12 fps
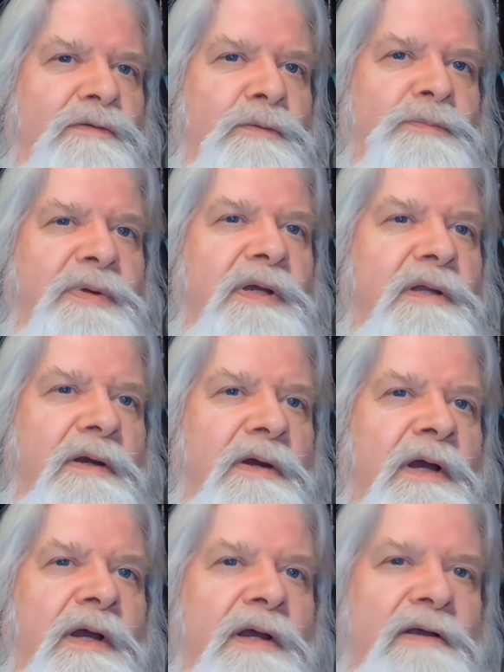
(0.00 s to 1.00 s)
for being
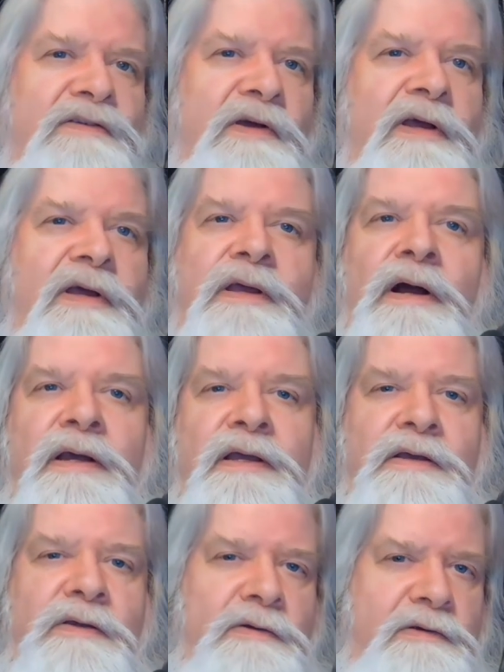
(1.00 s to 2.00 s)
there, because I
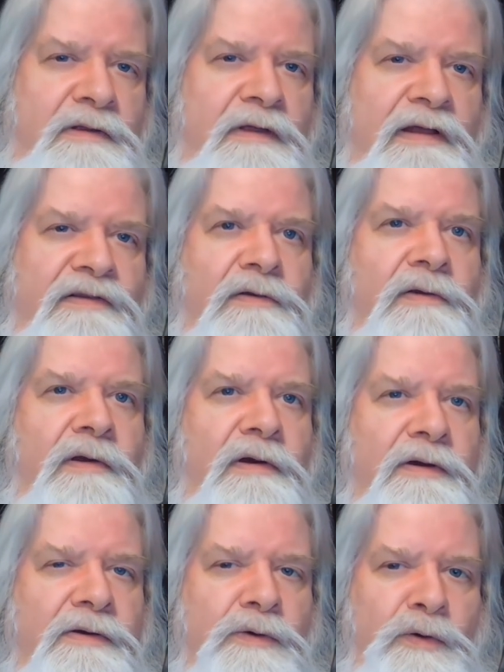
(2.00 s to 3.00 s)
hear that that's a
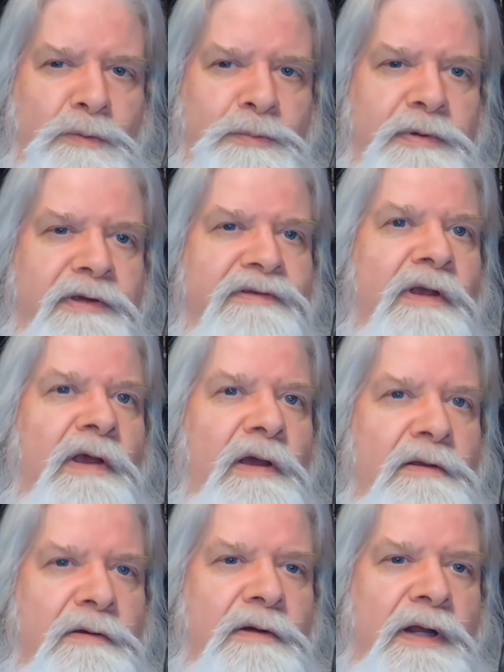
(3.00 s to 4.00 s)
law and order place.
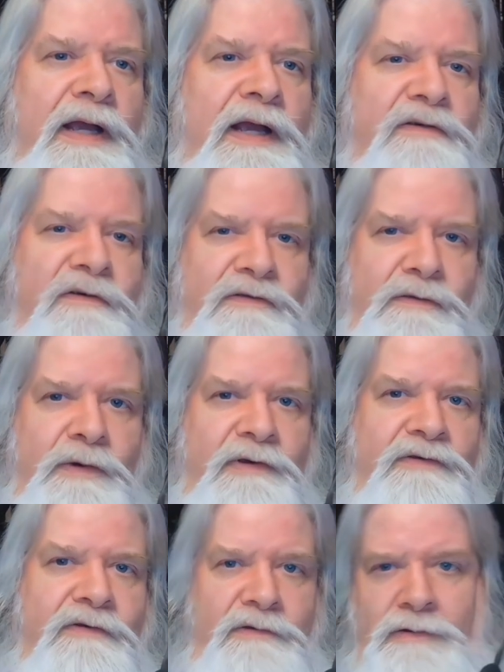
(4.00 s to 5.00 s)
They're going to ask us
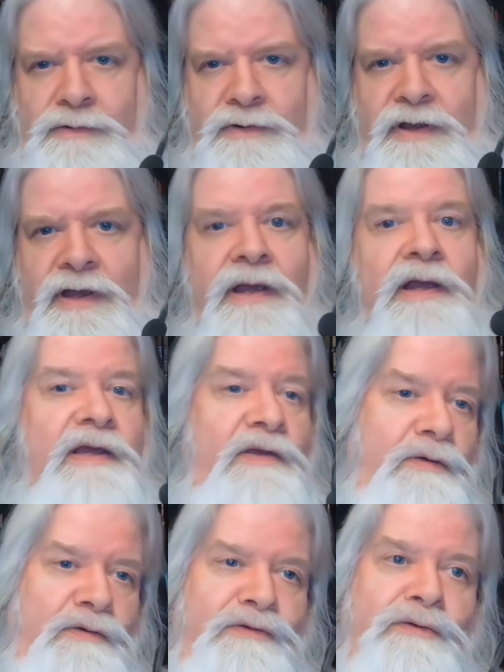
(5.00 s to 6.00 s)
questions. Oh, okay,
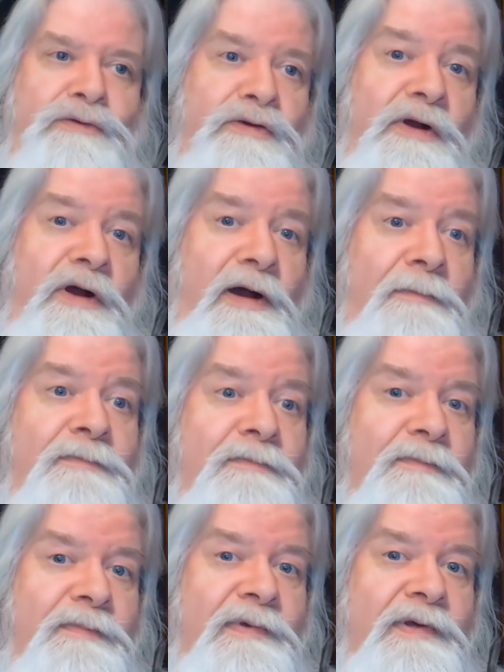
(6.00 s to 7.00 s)
here's your job.
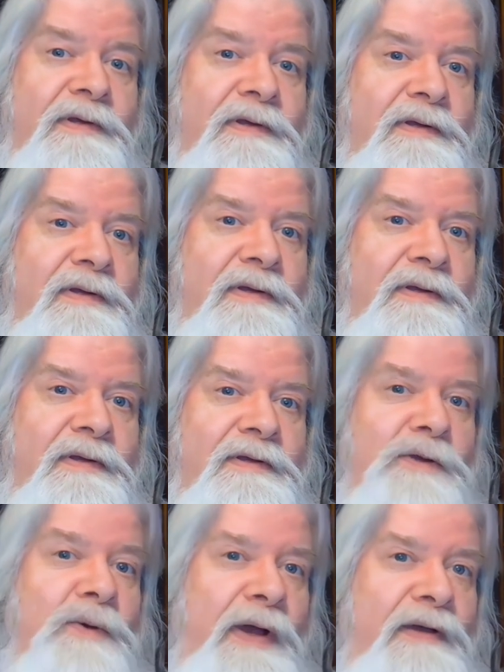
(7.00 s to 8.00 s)

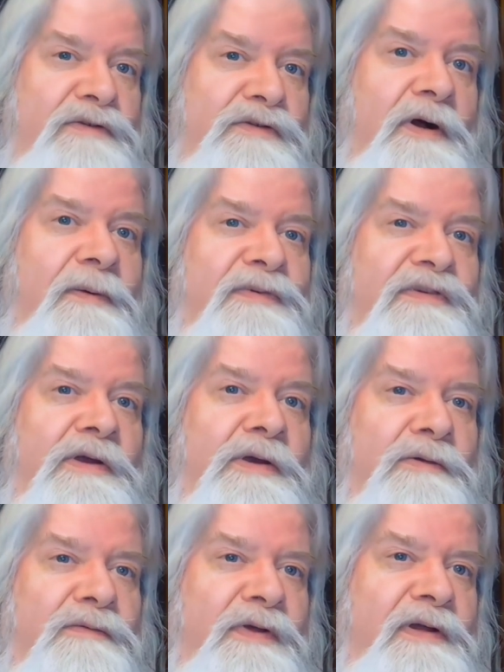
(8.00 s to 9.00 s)
You have a job as a
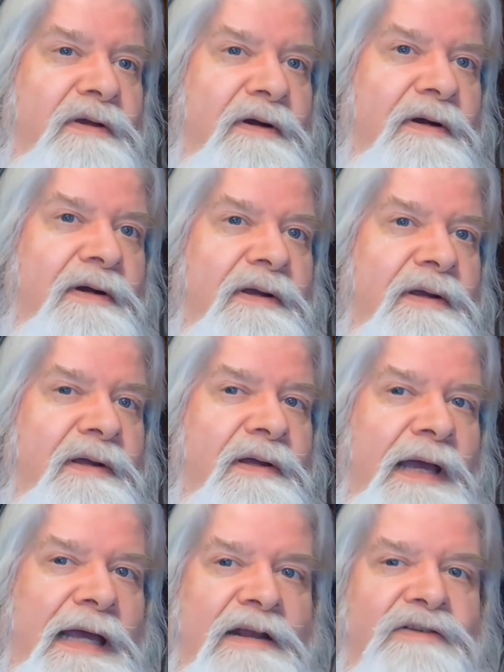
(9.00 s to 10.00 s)
caravan guard.
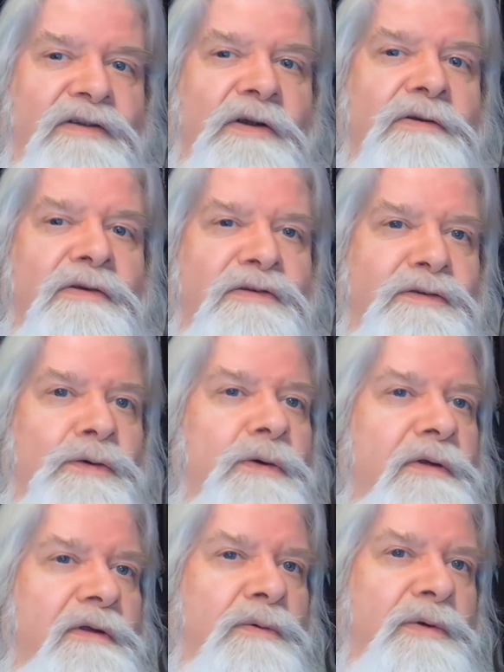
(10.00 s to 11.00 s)
And it's
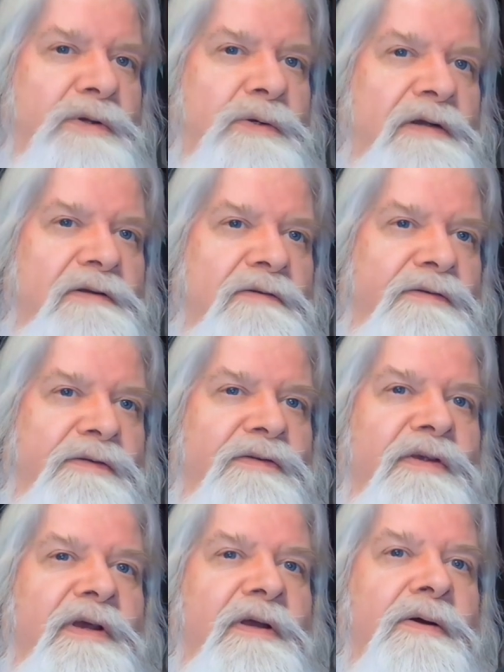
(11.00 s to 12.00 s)
understood that when you get to
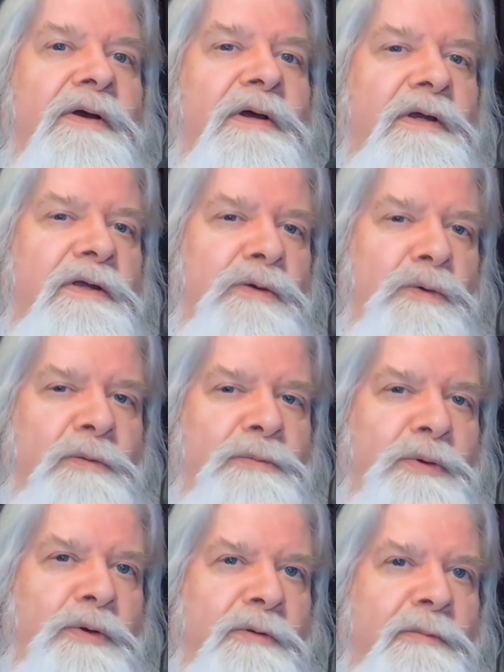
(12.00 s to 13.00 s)
Suzail, your
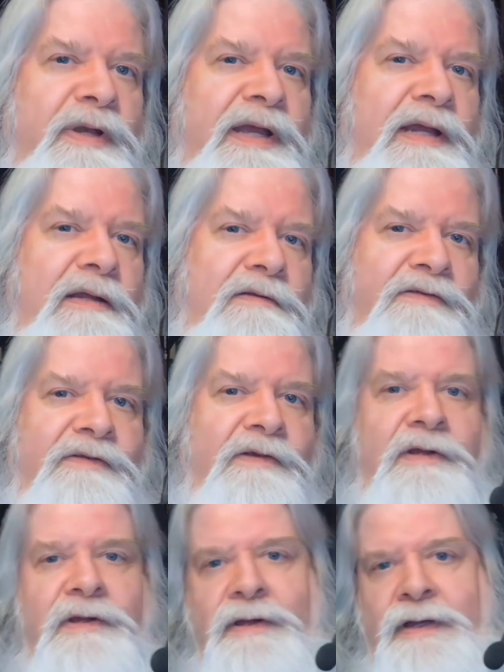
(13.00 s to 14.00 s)
employment ends.
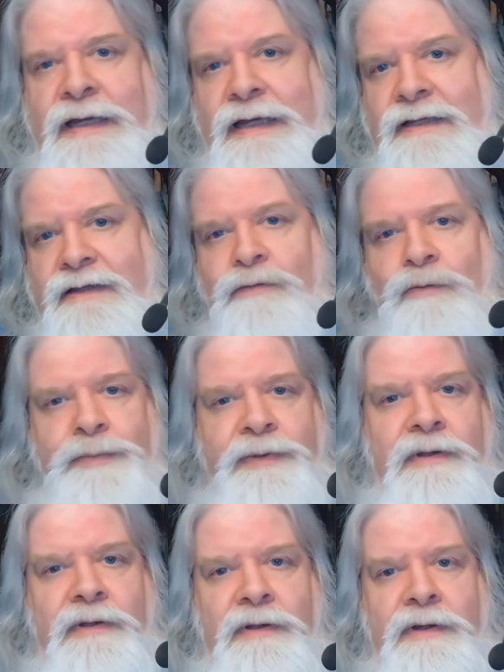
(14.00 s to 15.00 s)
And there will
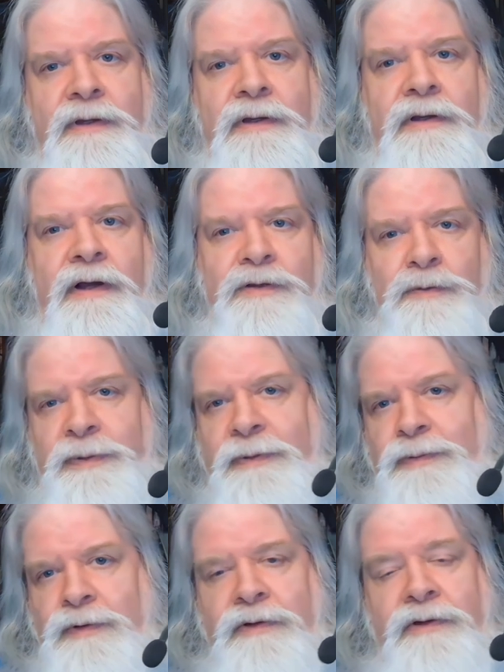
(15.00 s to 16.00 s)
be other
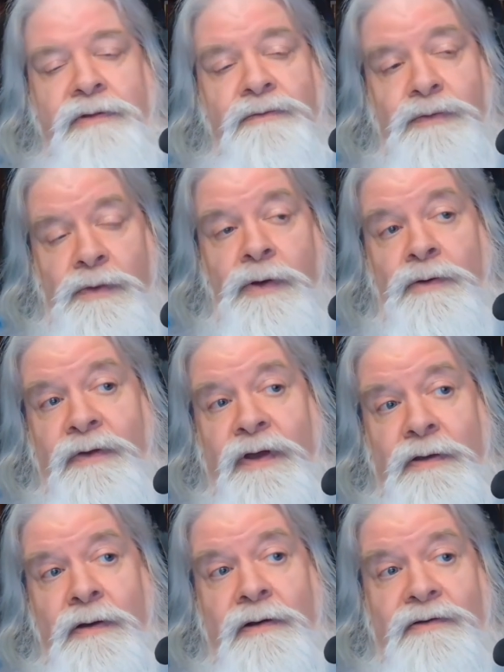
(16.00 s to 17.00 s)
people looking for
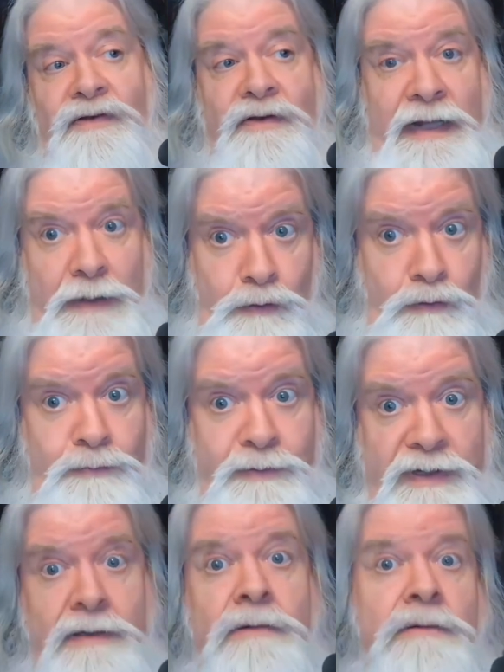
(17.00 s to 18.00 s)
caravan guards, and that could be
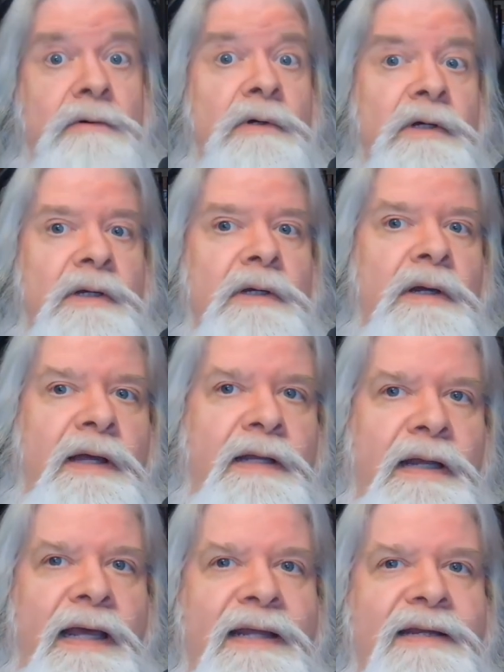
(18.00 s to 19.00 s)
you.
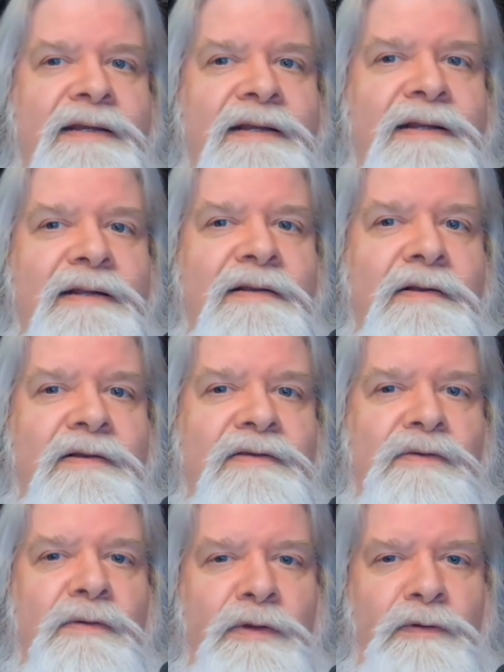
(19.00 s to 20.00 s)
And
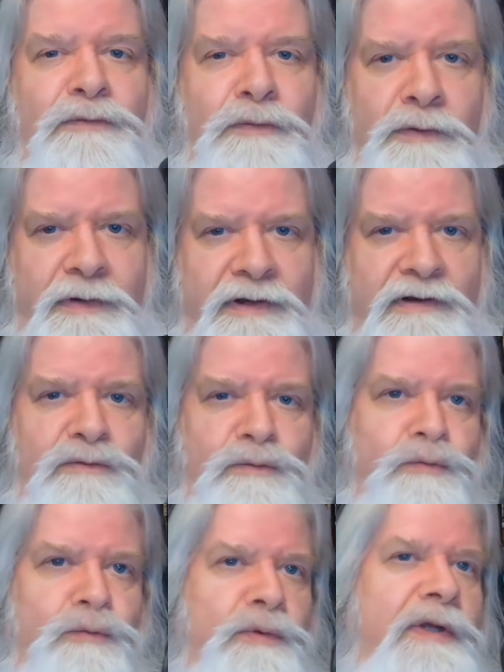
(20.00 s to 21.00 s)
so therefore, it is
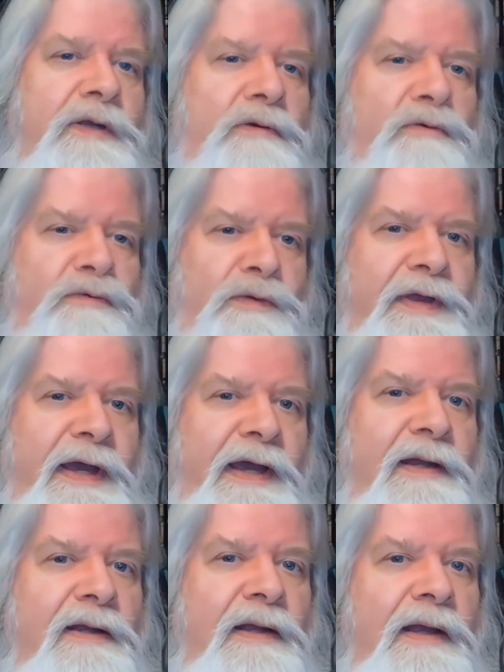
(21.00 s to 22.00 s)
really good for
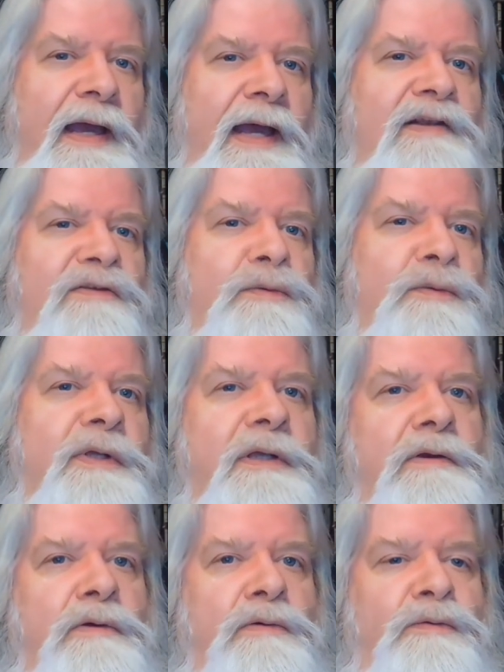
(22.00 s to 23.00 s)
that. And it's
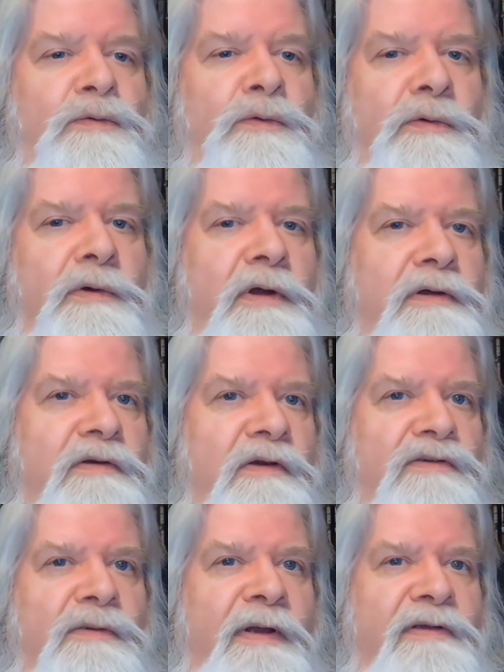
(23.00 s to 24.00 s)
really good for a
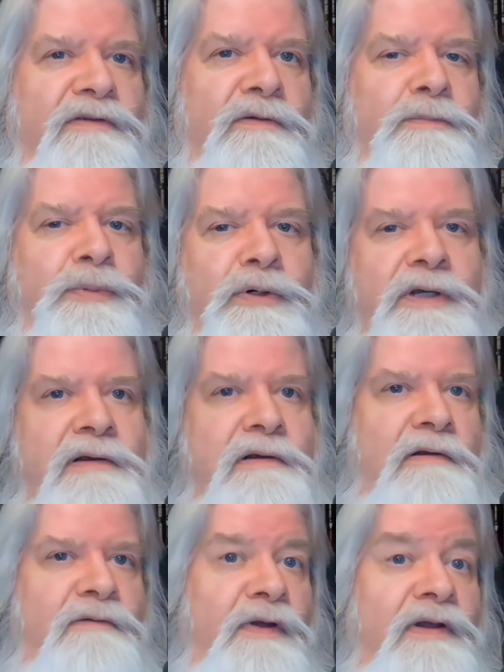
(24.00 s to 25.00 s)
dungeon master putting
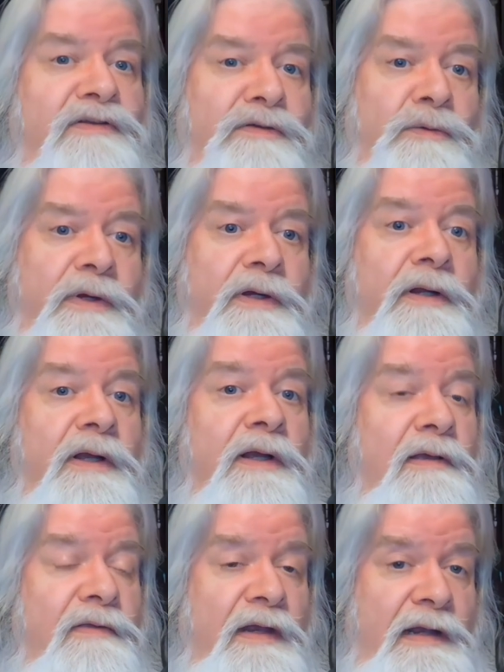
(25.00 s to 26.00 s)
an adventure in
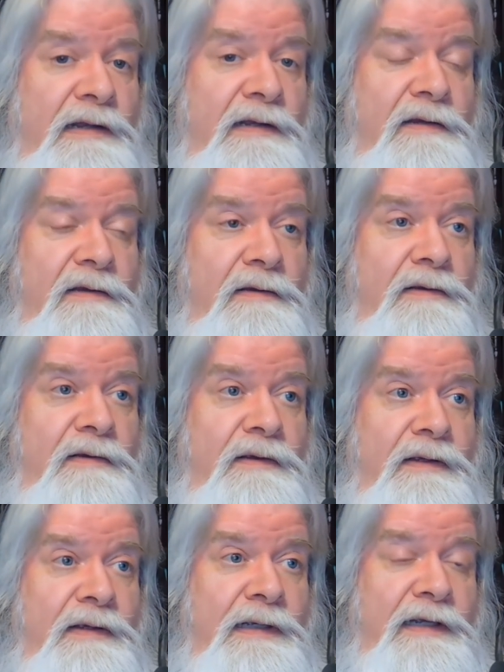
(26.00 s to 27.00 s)
that
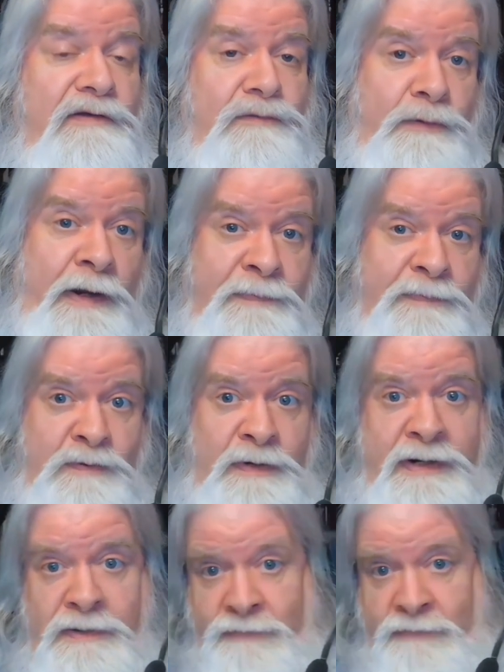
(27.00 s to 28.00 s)
is wrapped
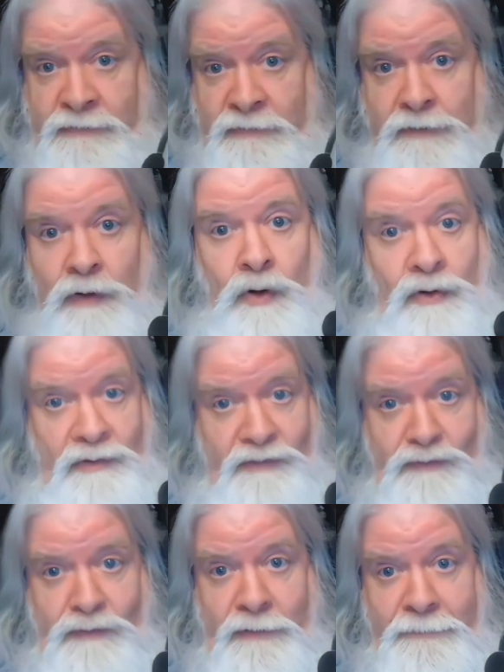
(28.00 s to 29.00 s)
around the long
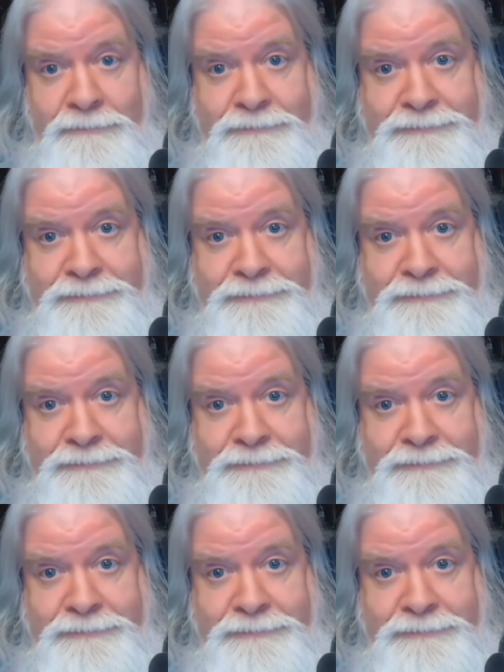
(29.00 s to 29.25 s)
trip